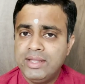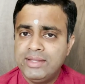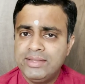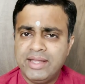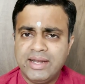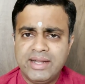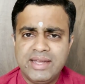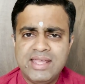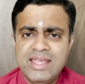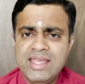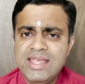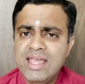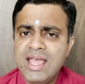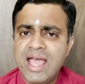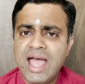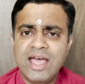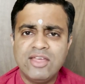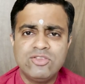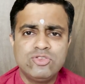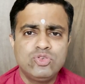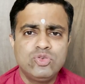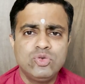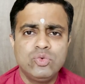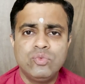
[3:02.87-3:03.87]
that he
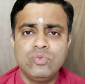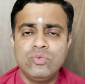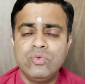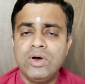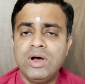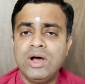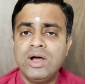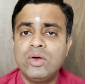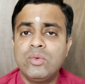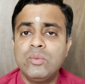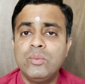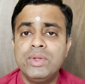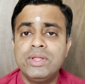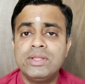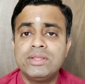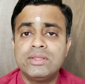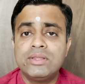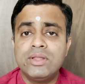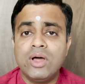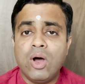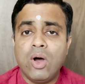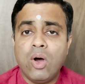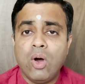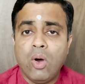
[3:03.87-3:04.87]
has to work
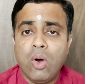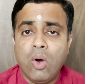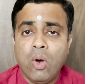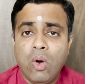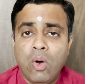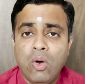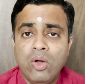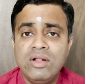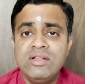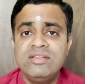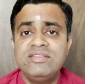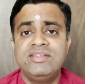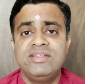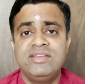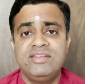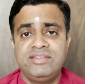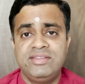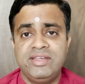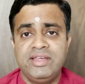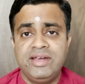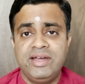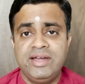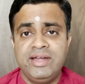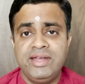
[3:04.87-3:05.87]
with all
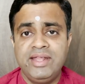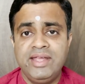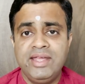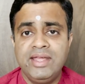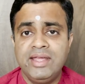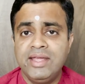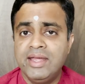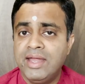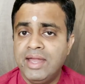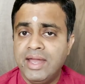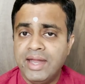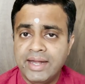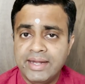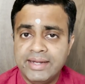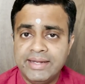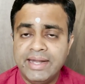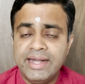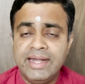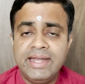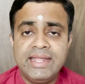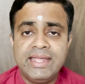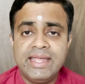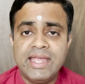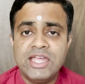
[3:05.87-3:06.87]
sincerity,
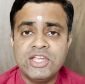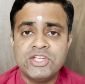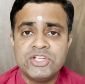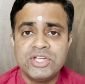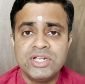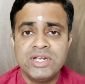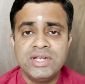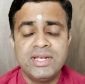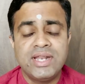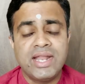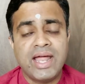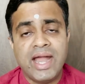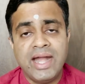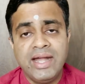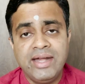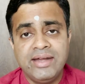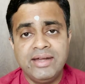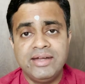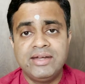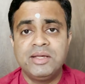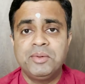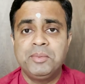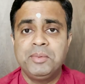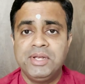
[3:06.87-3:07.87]
dedication, and
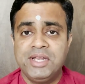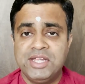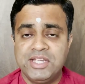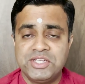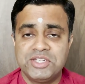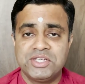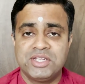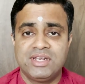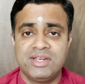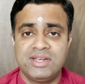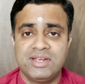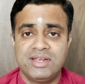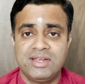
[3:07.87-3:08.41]
determination.